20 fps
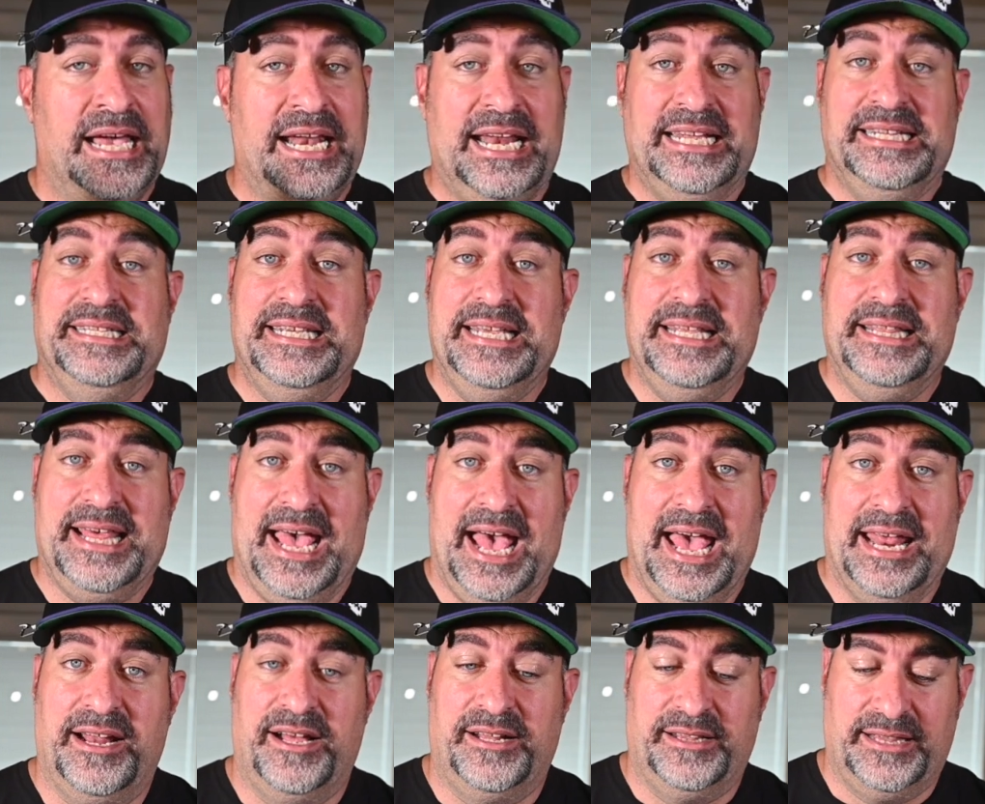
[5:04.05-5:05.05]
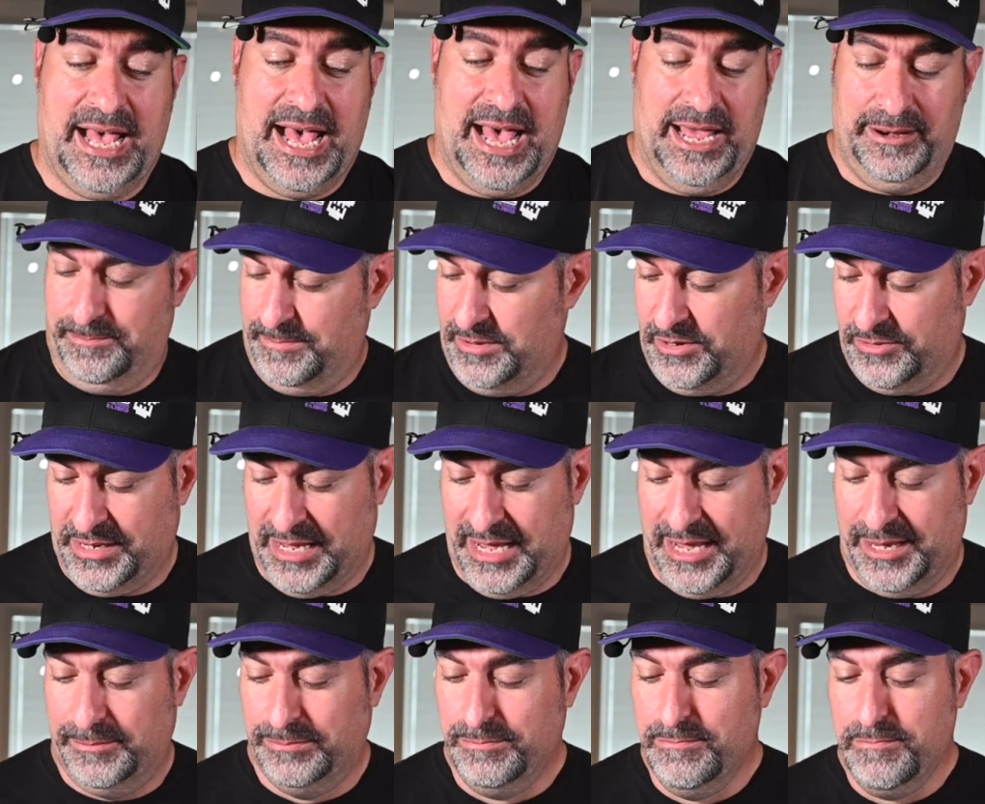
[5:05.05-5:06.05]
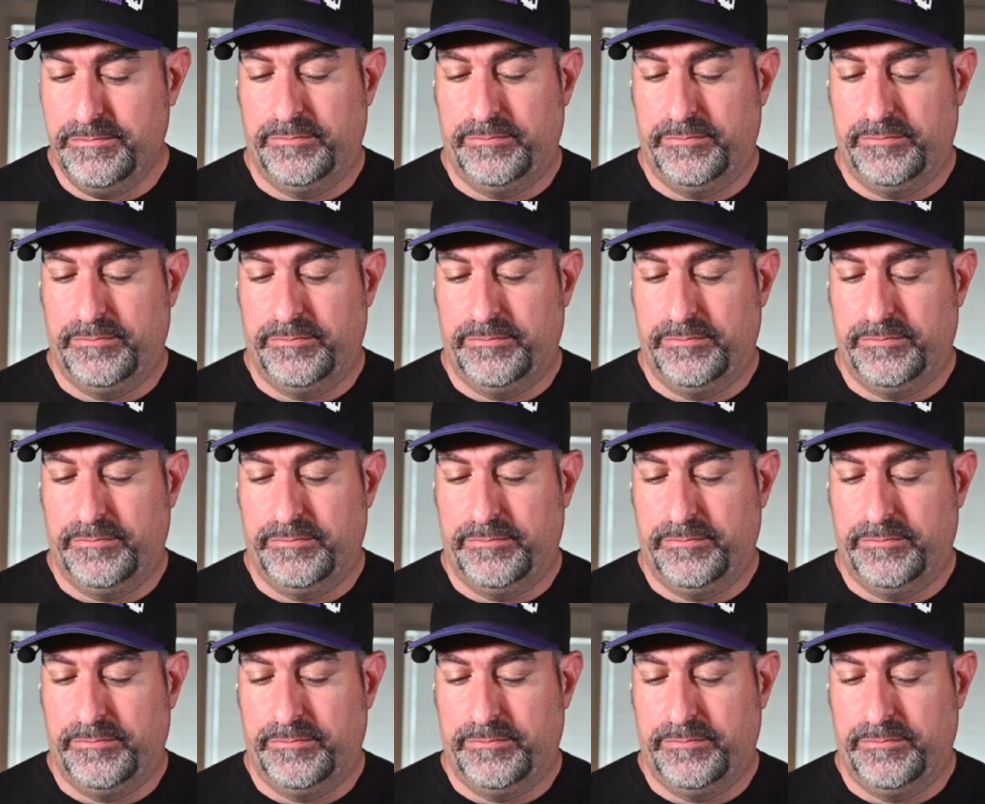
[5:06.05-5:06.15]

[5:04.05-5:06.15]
And I dig that a lot, okay?